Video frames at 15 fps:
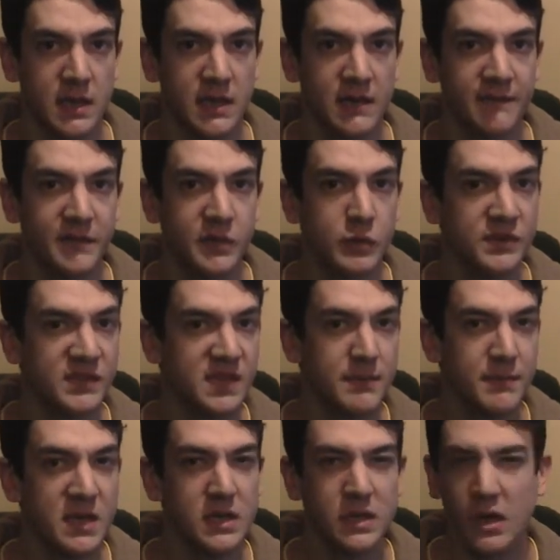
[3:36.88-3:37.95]
if you see
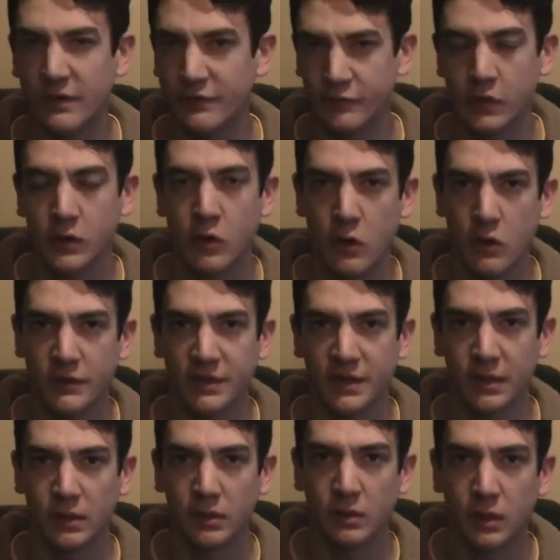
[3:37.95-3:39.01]
me not
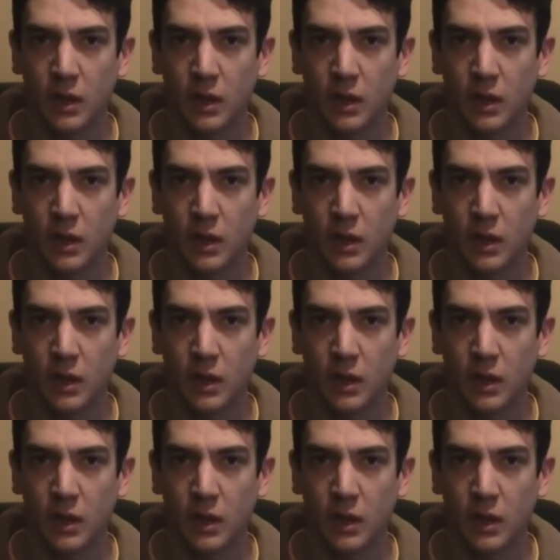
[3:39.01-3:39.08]
recording,